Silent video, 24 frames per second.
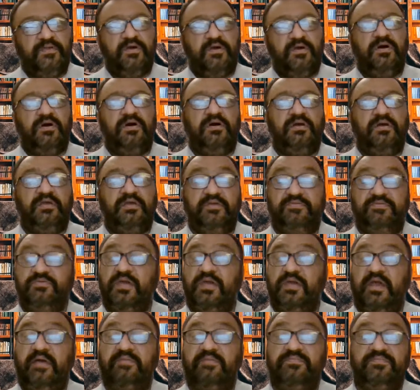If
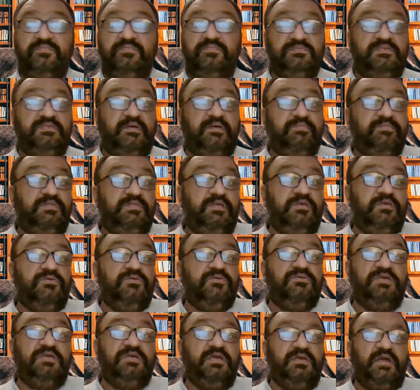you have something,
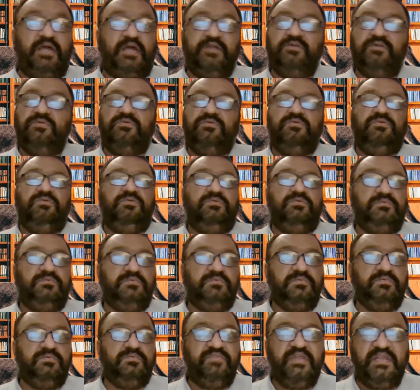you say, I don't know.
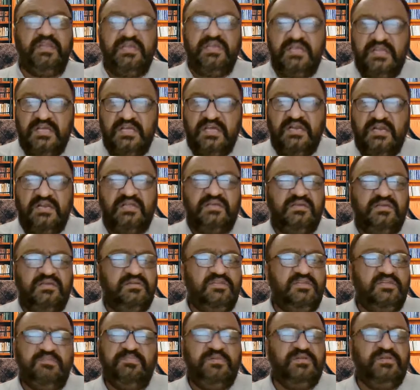Very clearly,
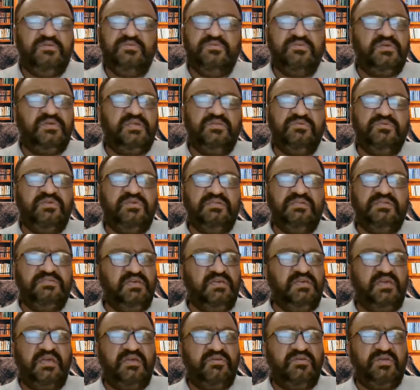deeply, you can
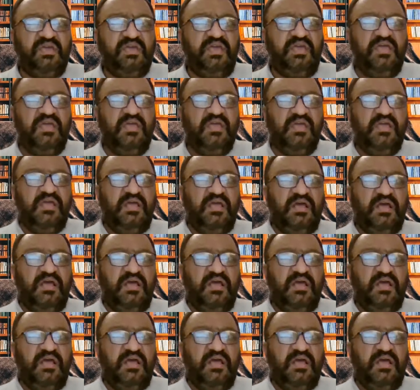say, okay.